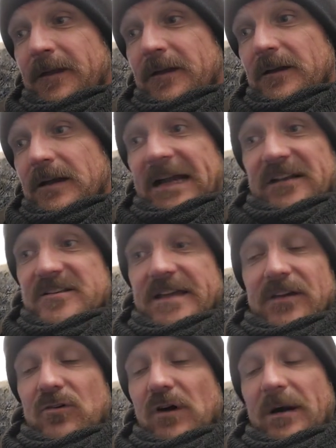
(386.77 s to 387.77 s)
Uh, anglers
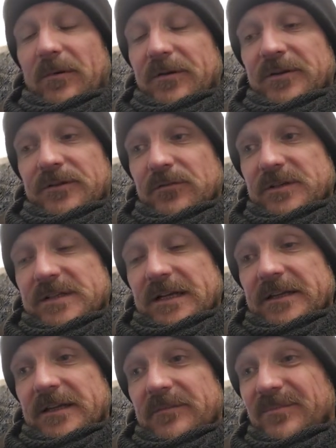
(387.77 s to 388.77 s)
get caught up on it and all this
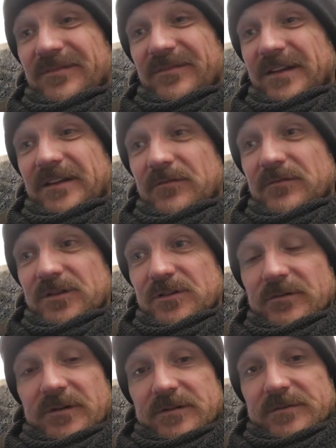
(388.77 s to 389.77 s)
and the other, but they don't
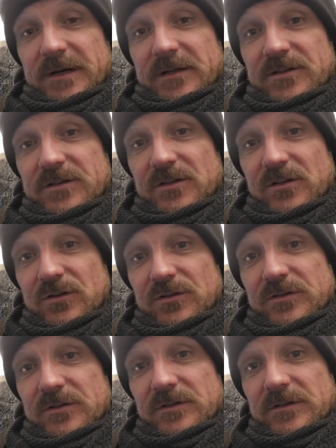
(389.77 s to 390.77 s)
do as much
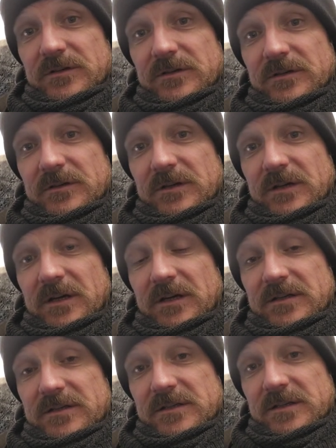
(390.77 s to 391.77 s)
good
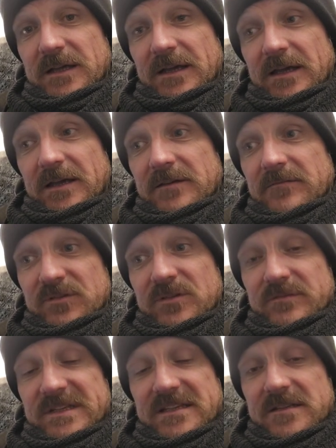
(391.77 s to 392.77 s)
as uh,
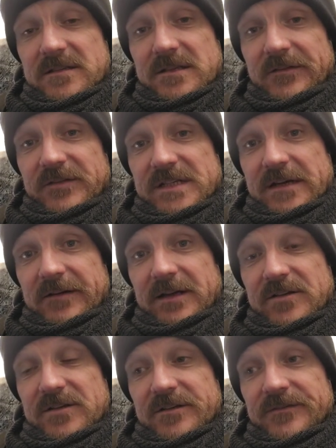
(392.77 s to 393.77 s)
decent surface
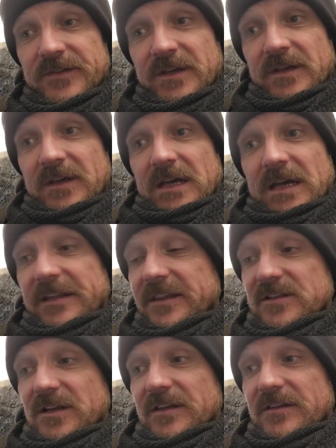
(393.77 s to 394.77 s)
aeration and
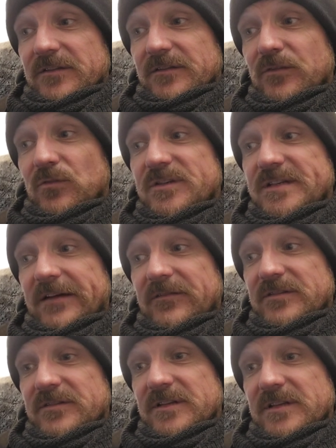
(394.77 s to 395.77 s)
things like the, the four
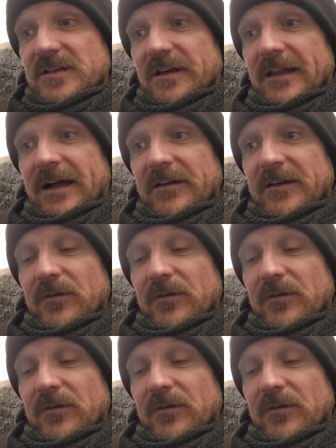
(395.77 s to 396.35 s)
sevens and things like that.